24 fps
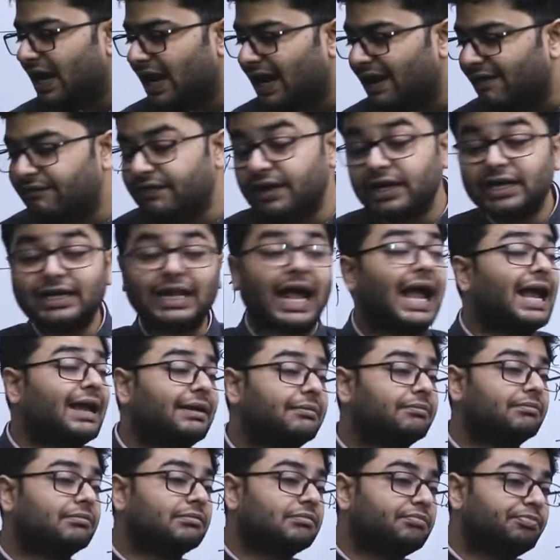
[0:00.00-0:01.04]
Every
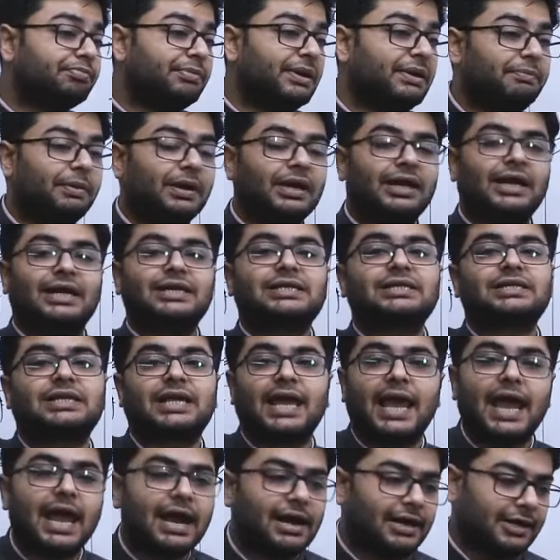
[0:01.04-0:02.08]
time people get
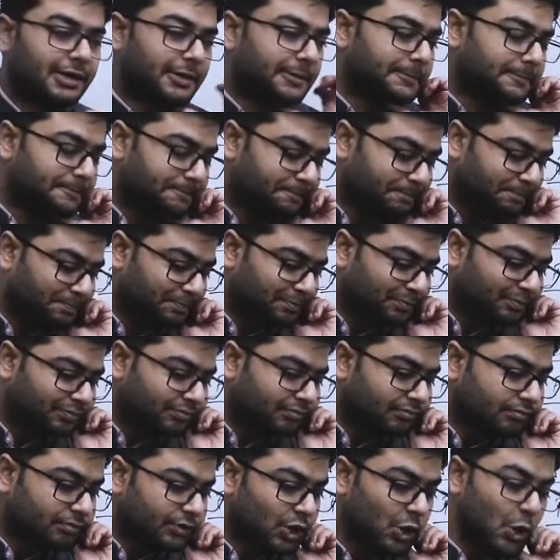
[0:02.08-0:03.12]
scared,
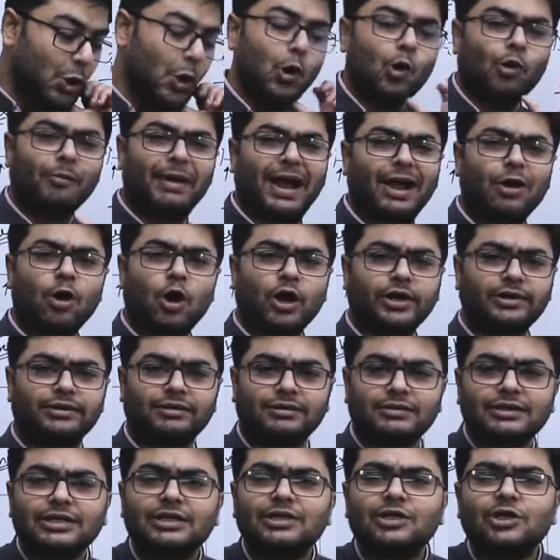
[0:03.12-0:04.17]
oh my God,
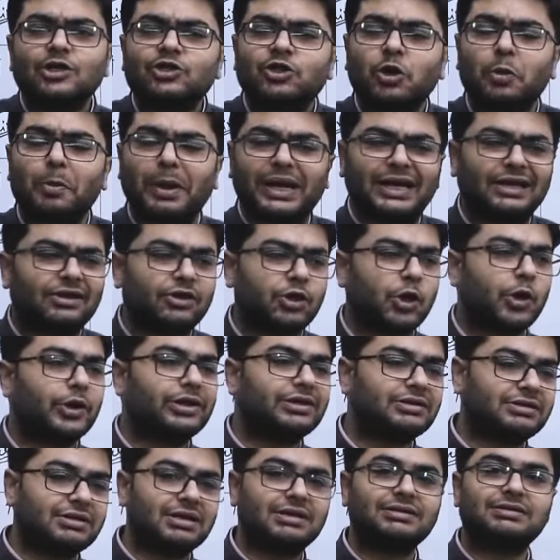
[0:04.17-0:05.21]
so many
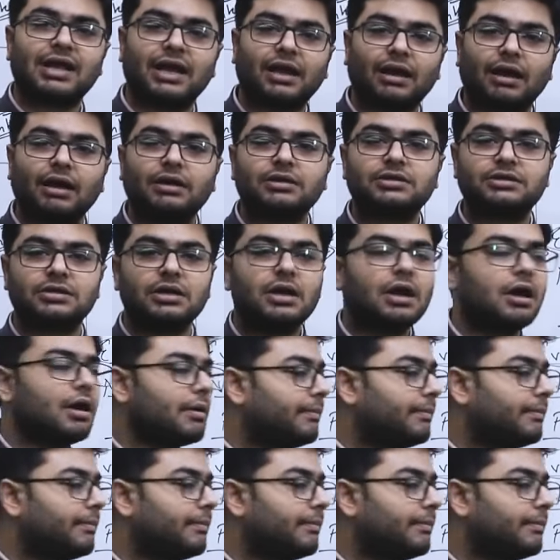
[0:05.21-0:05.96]
theorists and thinkers,